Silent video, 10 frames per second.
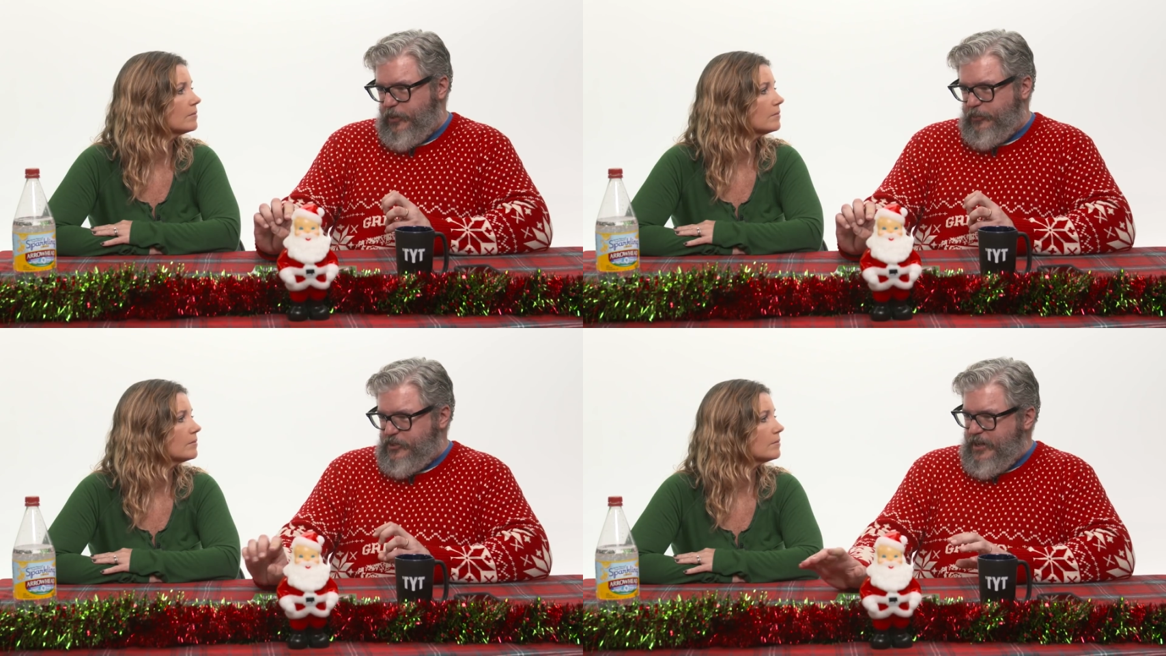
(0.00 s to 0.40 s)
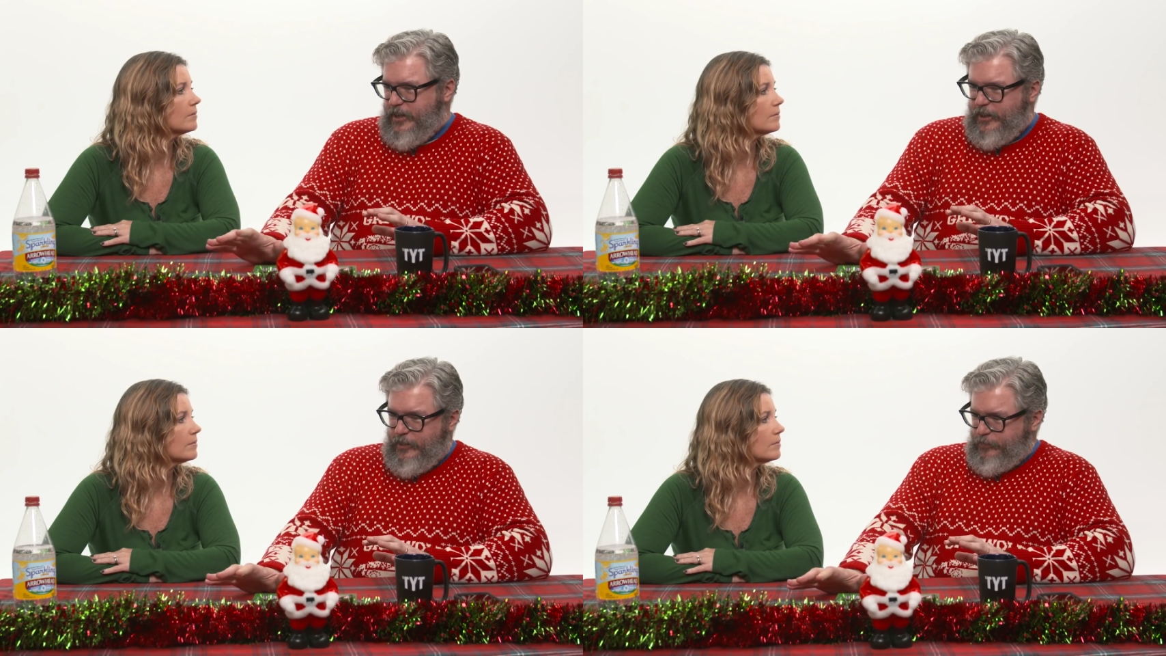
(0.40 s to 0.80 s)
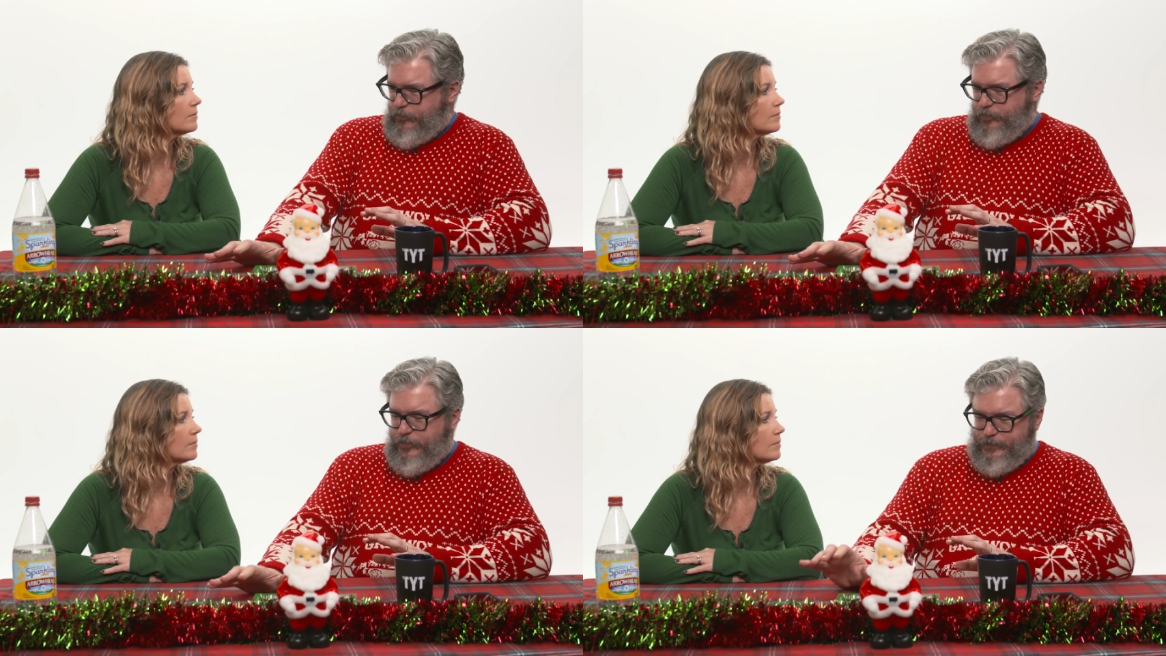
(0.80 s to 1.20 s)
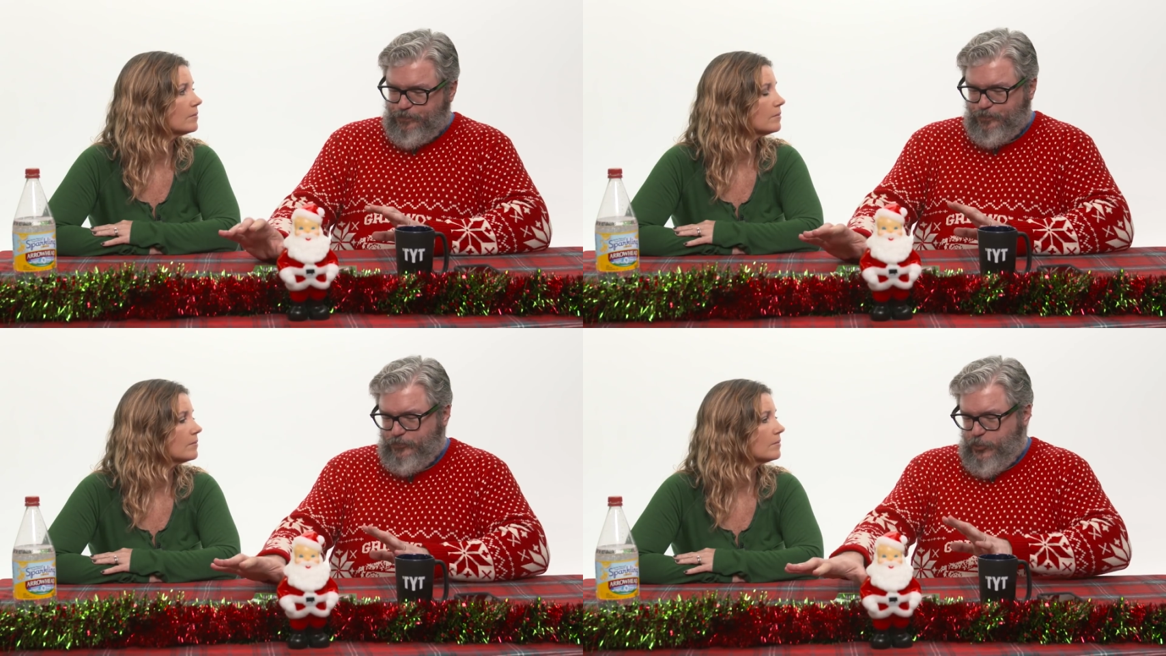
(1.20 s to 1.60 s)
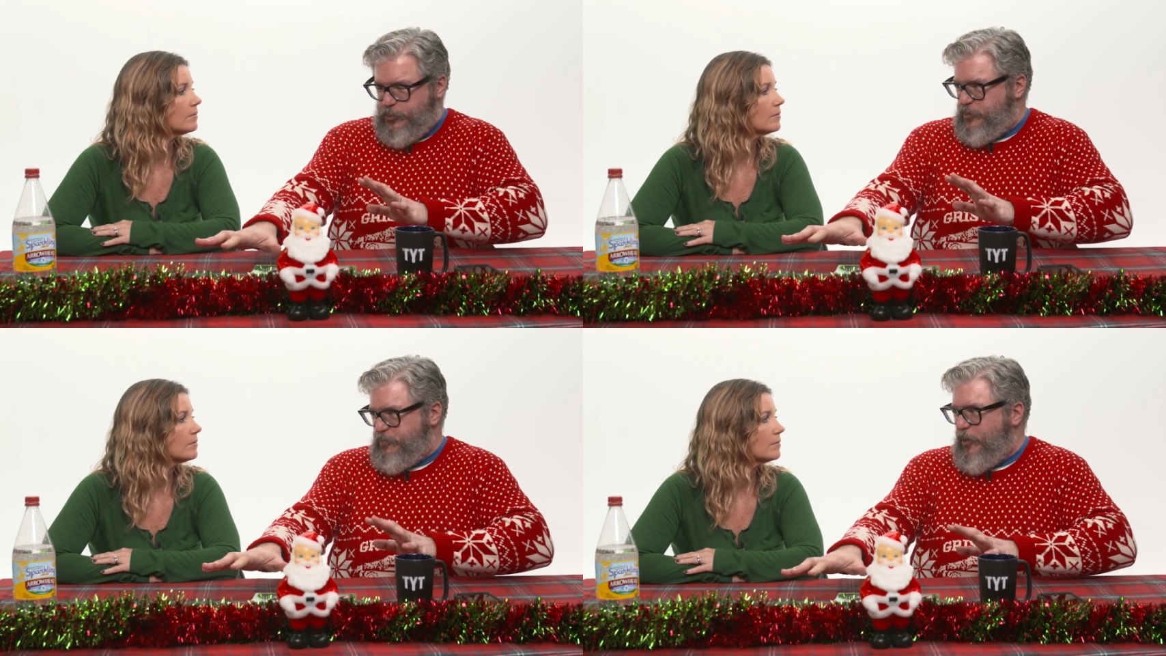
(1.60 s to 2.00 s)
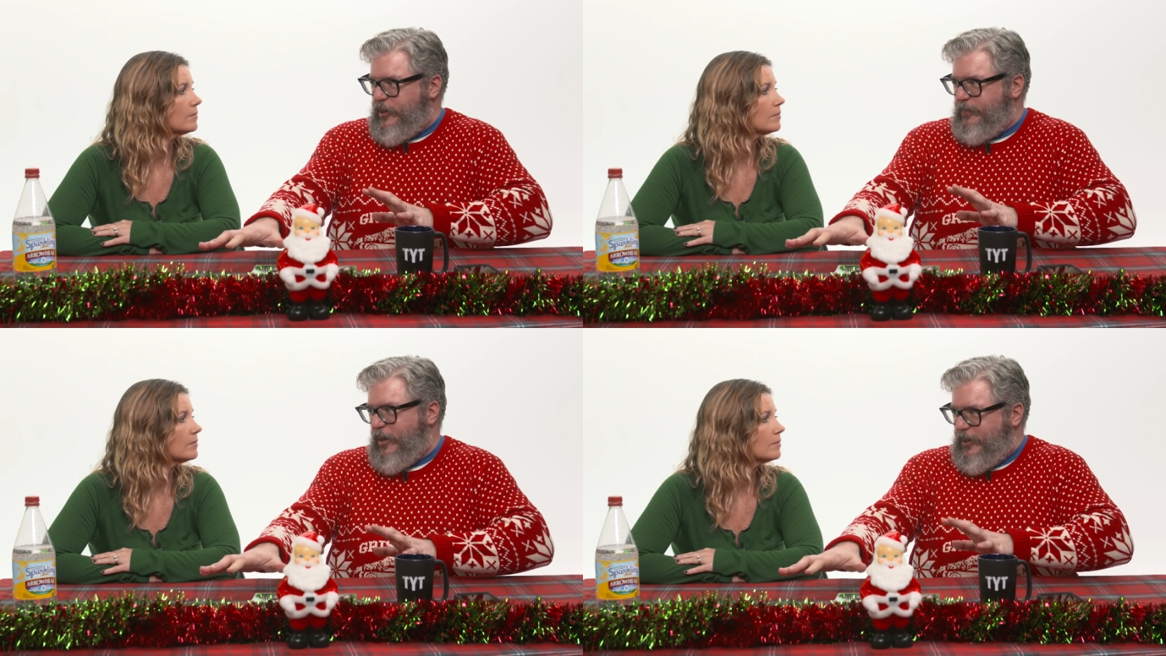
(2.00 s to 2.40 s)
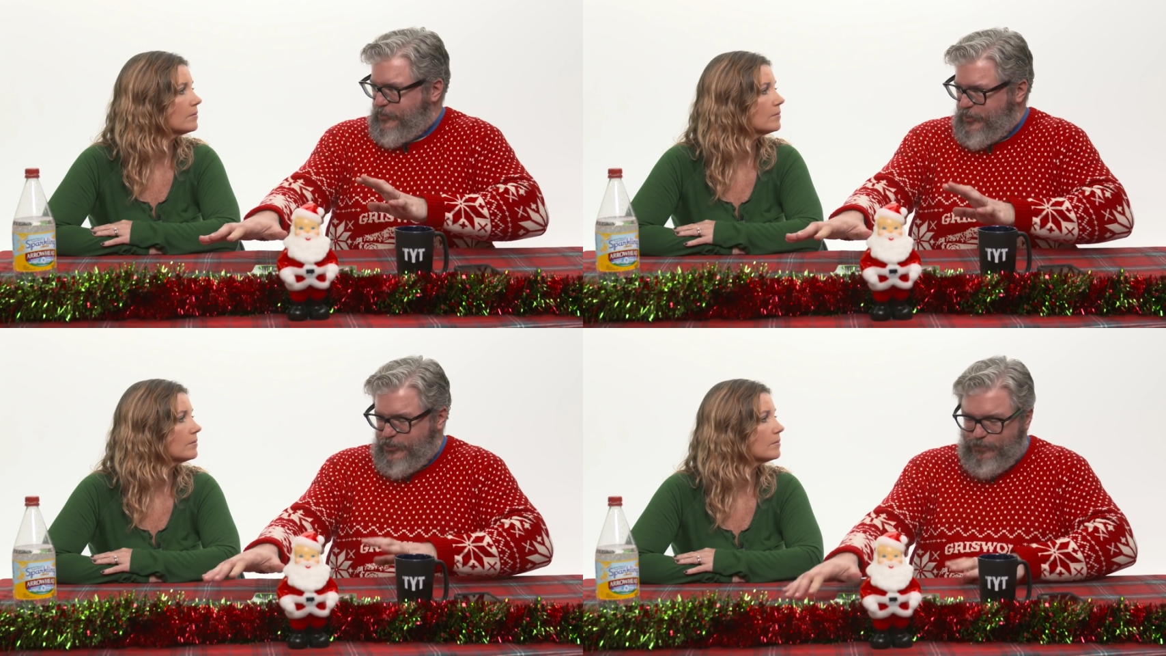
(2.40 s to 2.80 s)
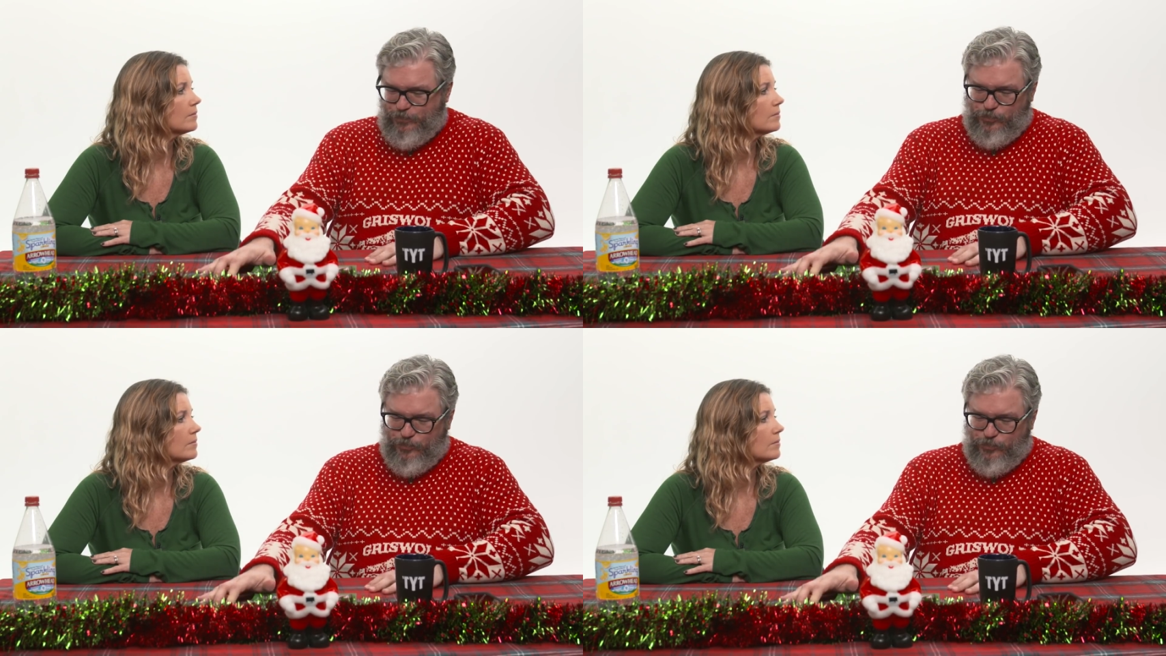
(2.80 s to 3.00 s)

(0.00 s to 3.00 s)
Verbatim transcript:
Speaker 1: you know, taking a Christmas party hostage,